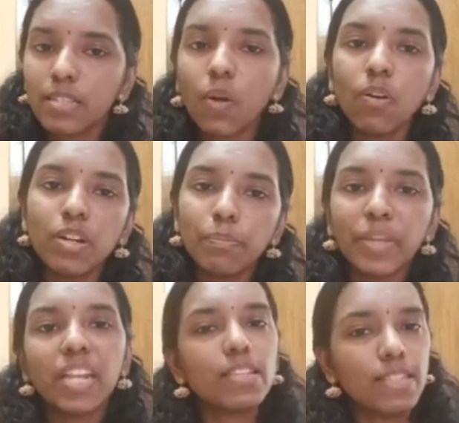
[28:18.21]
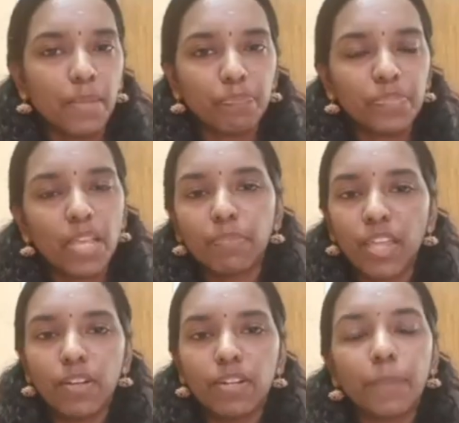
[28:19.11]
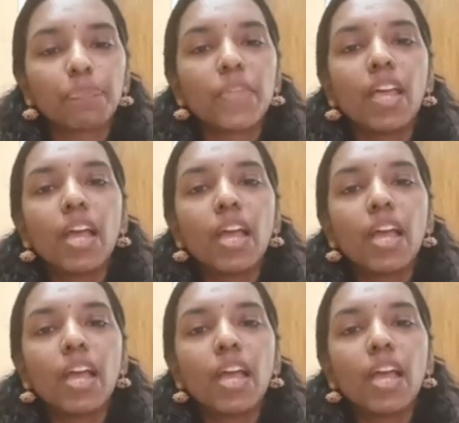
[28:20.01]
This all meaning same thing only.